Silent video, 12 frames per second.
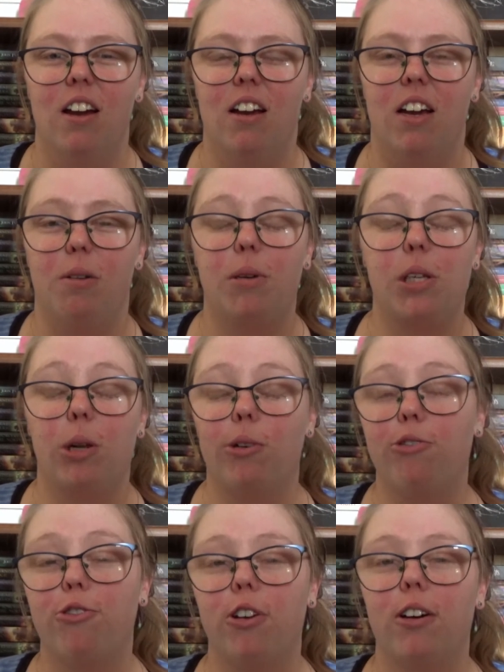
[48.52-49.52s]
it was a lot
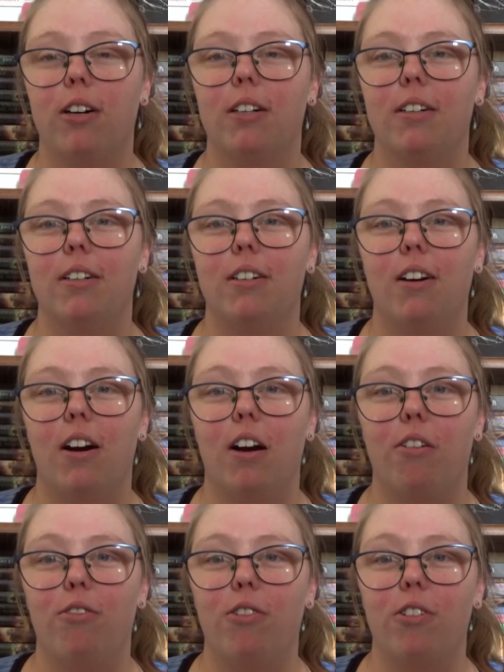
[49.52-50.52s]
of fun.
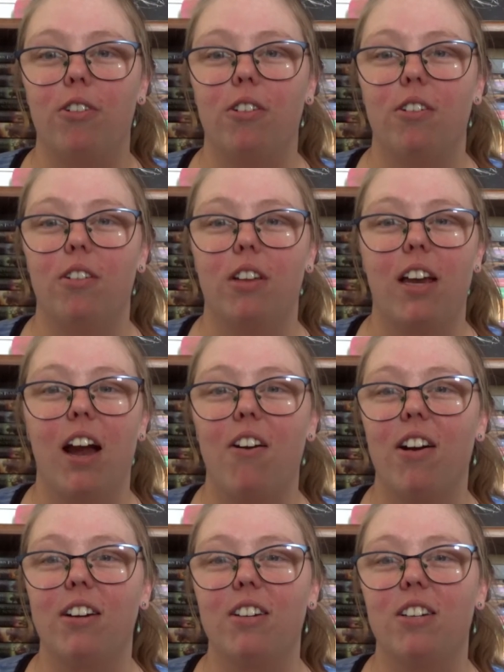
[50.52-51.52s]
The
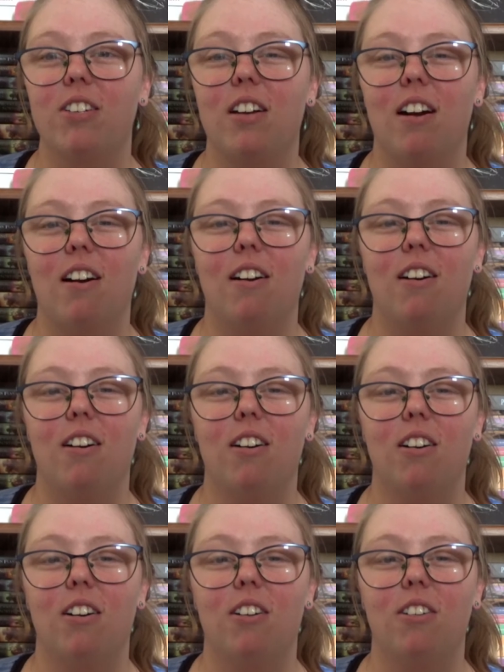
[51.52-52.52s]
characters
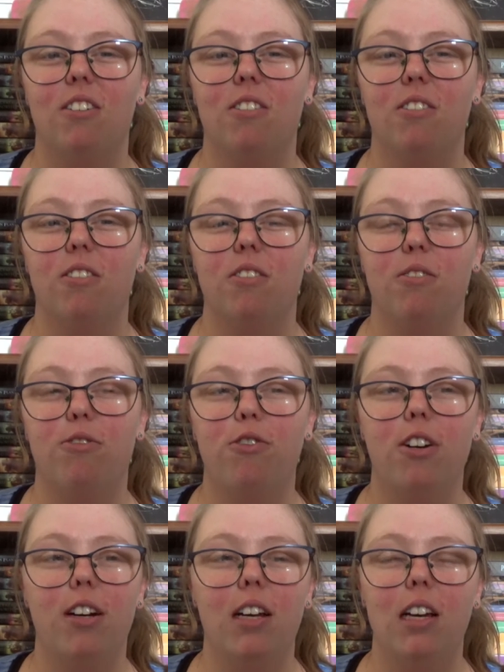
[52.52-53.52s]
are
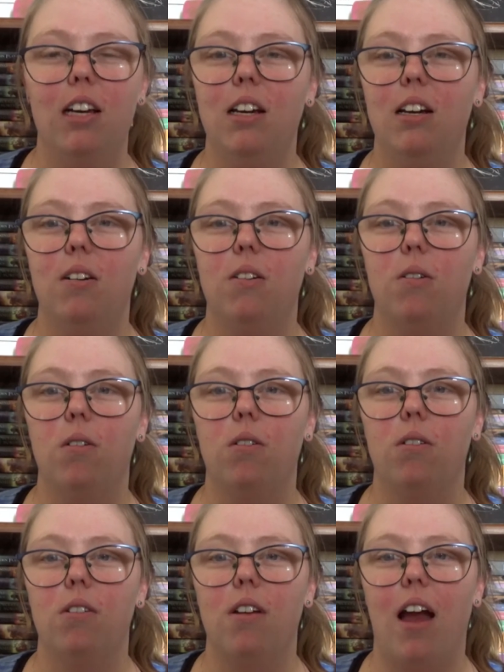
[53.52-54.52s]
funny
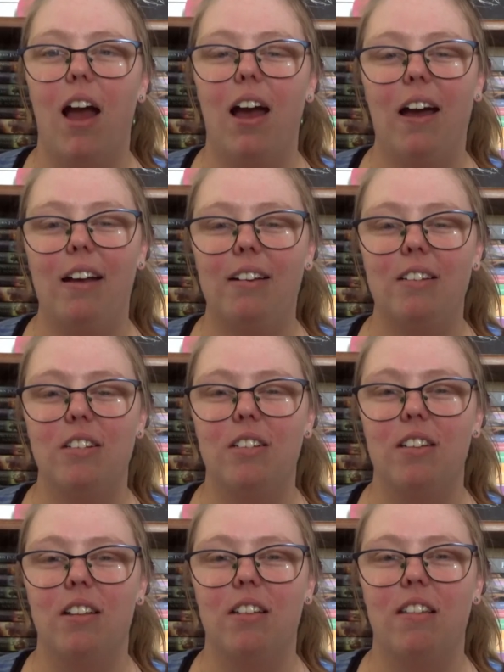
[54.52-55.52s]
and
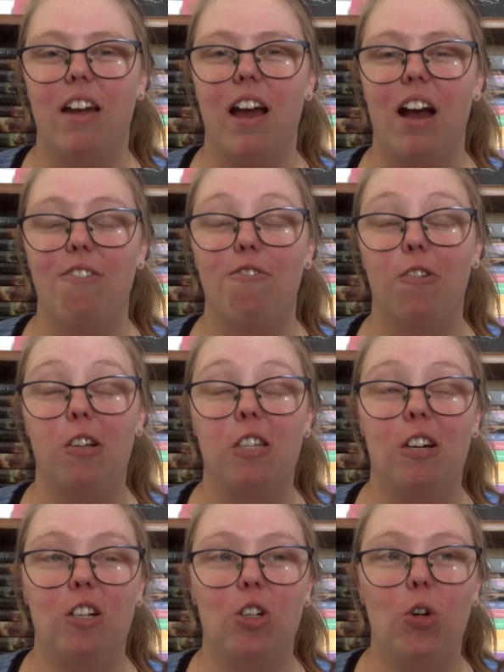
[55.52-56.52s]
they have
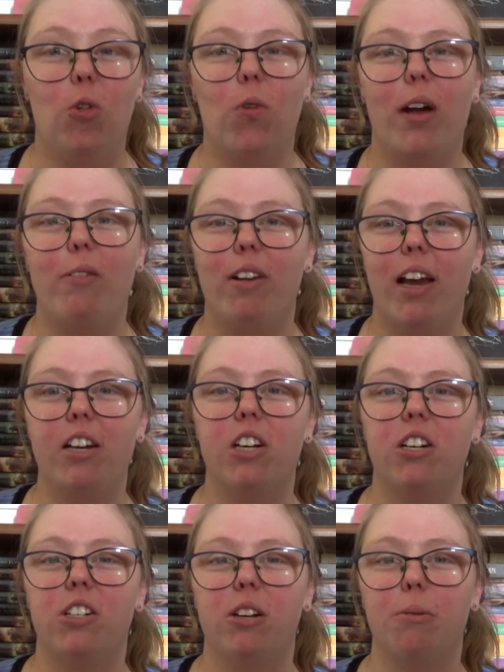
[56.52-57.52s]
such great
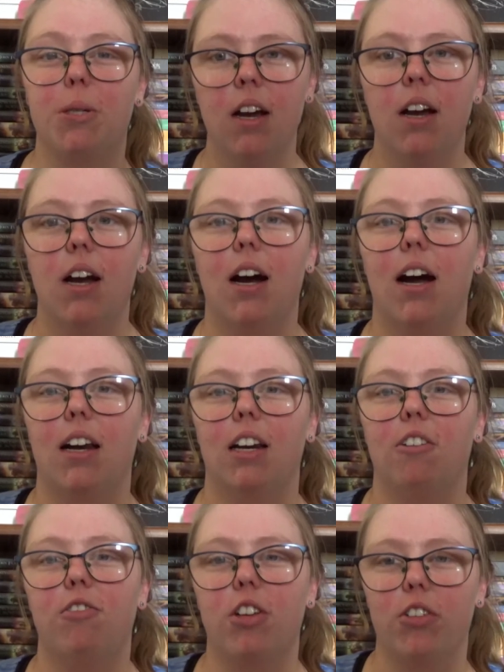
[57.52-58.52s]
relationships. I
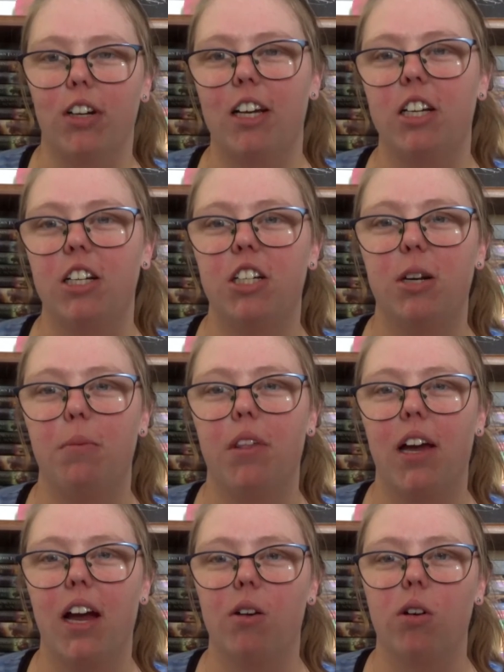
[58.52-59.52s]
love the relationship
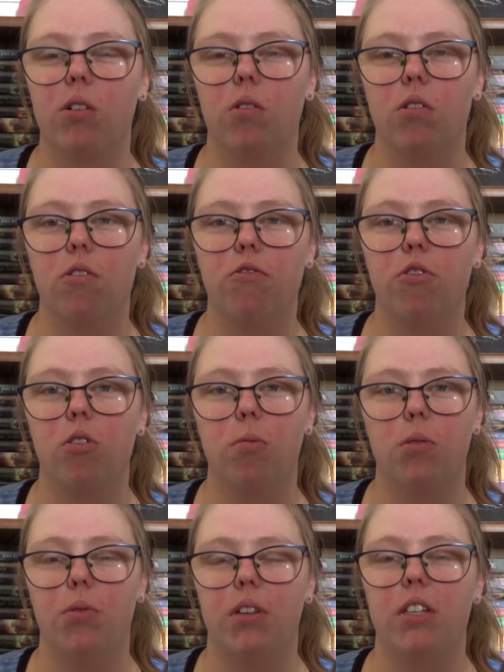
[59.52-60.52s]
that Eragon
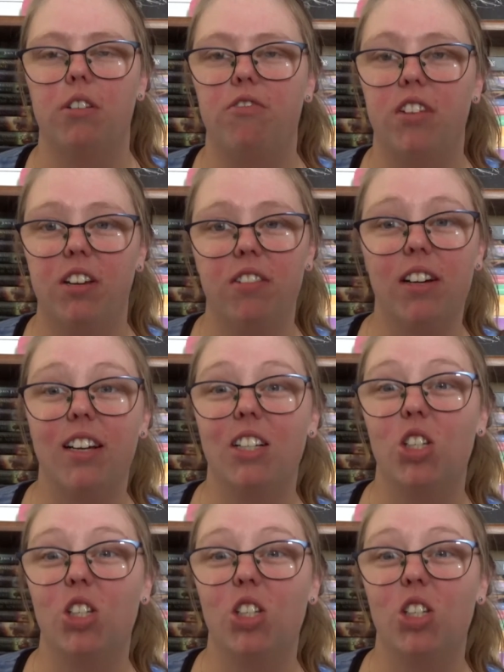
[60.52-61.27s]
forms with Saphira, his